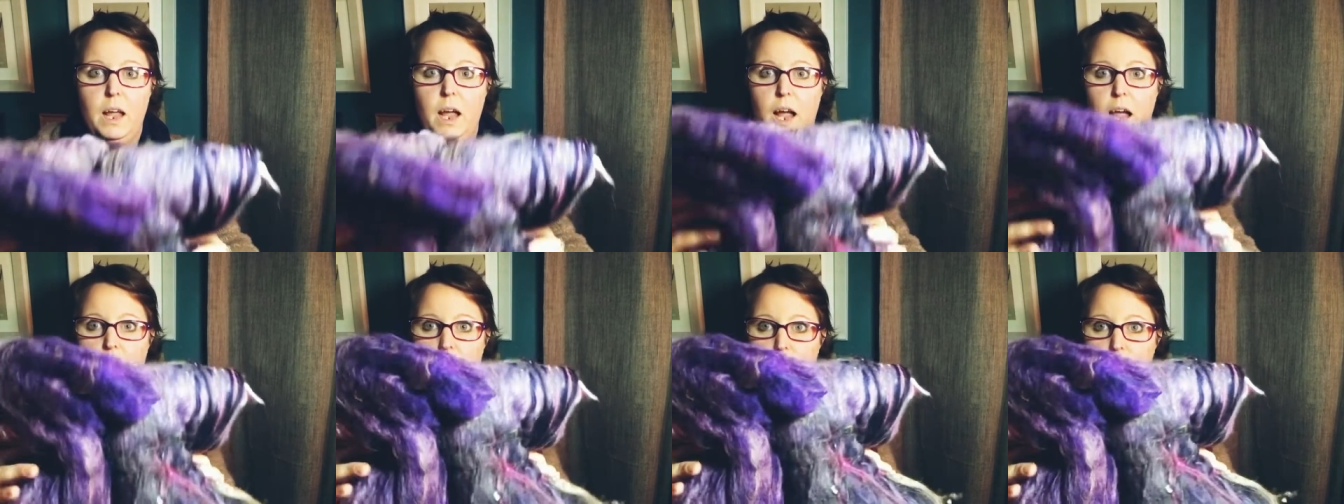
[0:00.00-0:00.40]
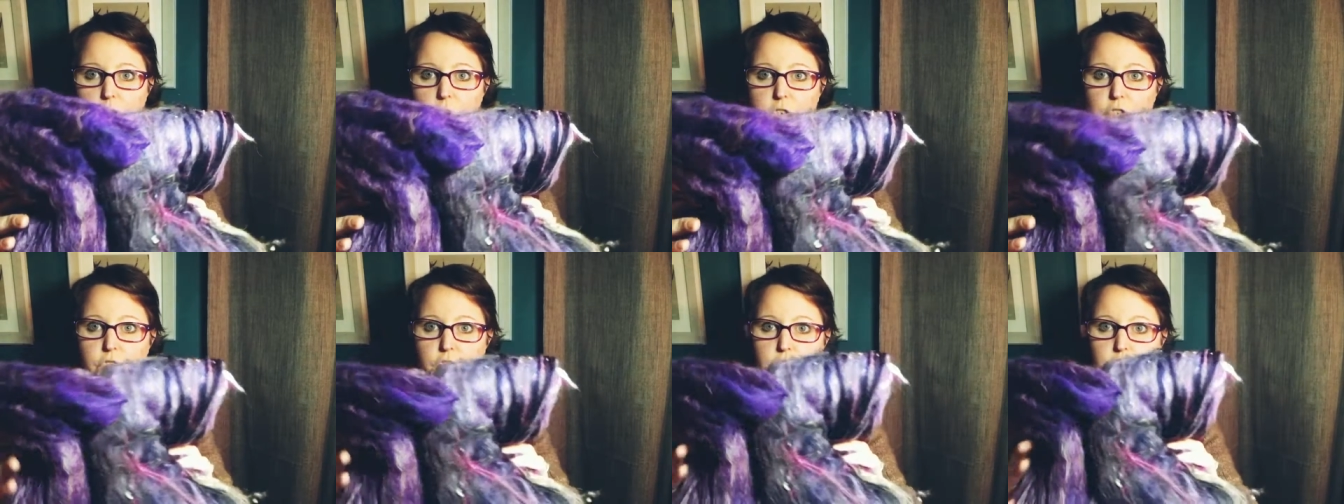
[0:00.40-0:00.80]
I'm
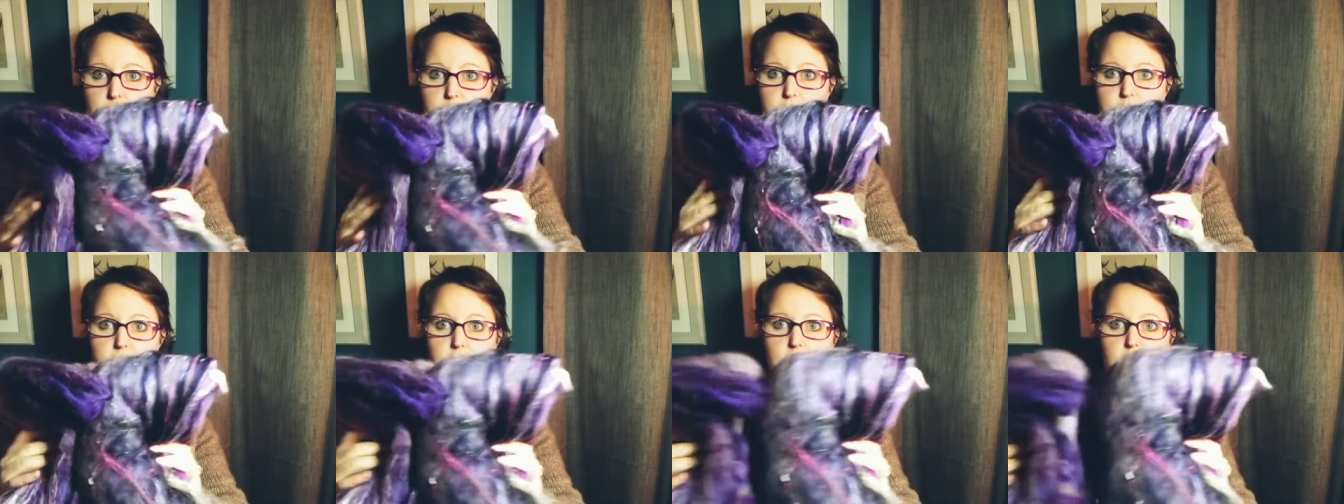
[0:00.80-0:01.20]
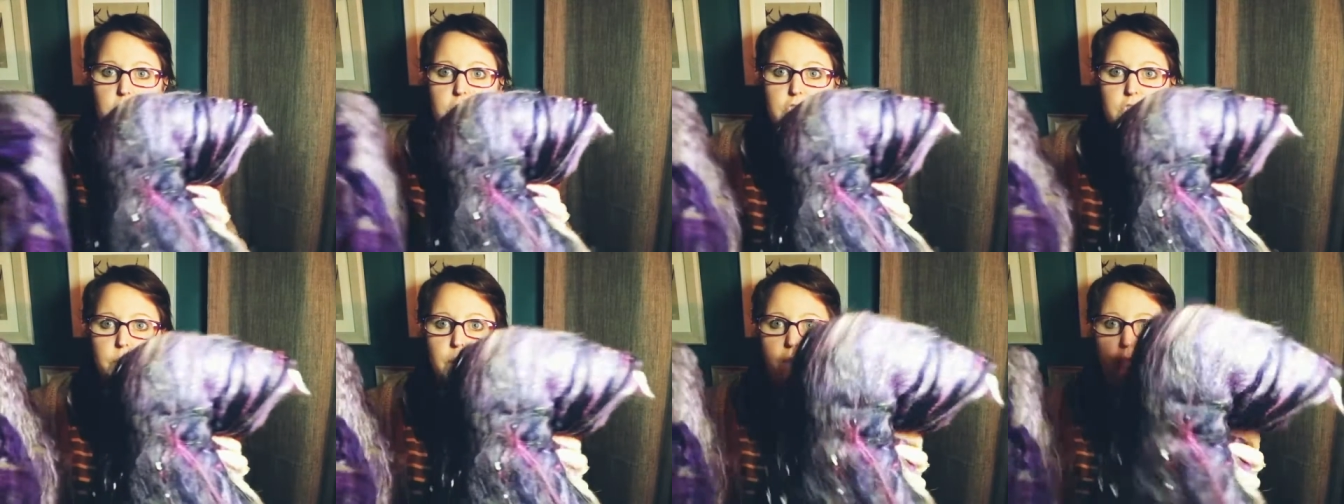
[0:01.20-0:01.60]
using two different
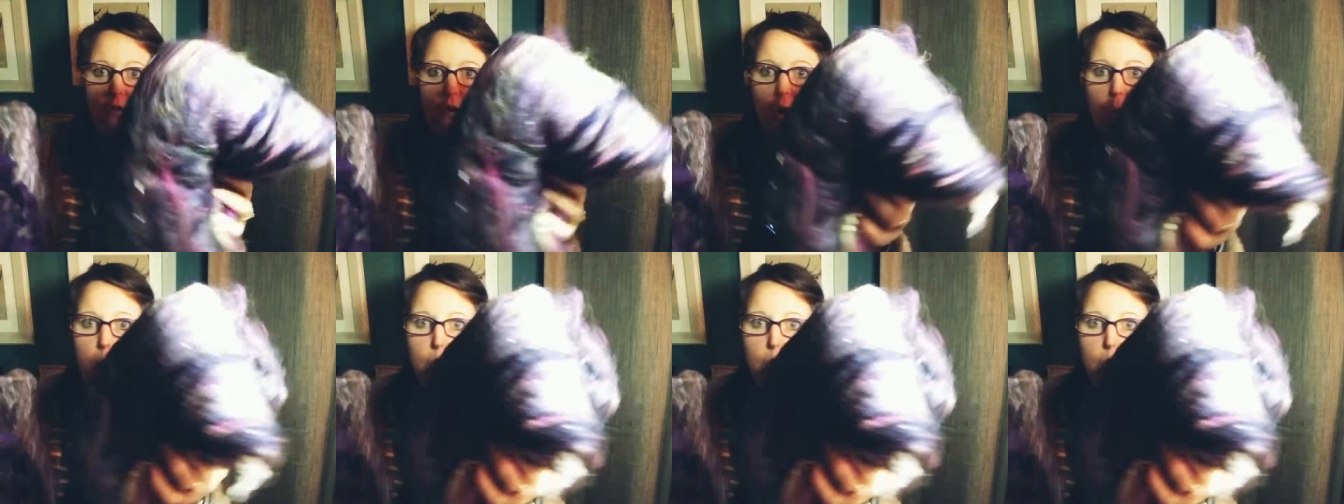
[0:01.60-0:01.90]
colours so I've got